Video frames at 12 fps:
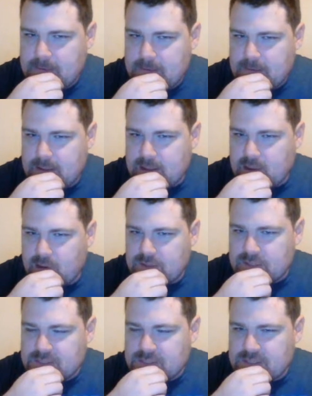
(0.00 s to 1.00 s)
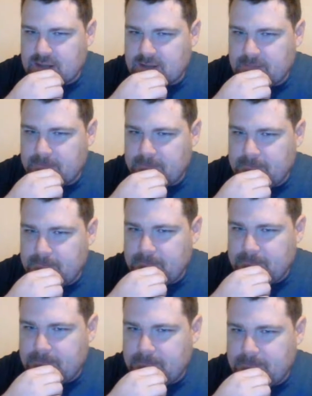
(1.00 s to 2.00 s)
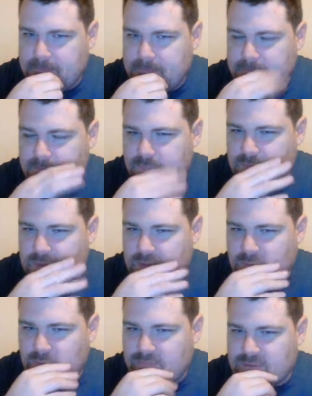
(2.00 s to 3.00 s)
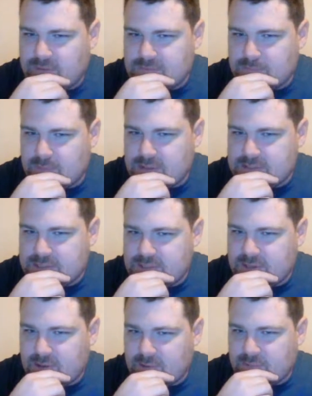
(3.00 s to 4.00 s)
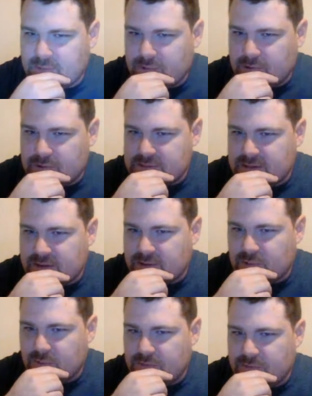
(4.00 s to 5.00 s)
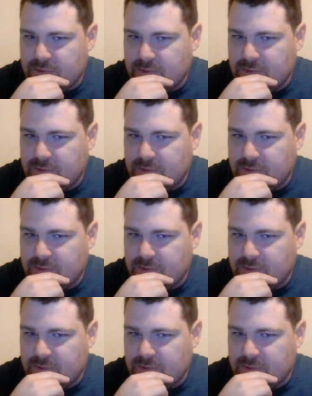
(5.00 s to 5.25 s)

Hang on just a second. I'm waiting for this message to go through, and it's not going through.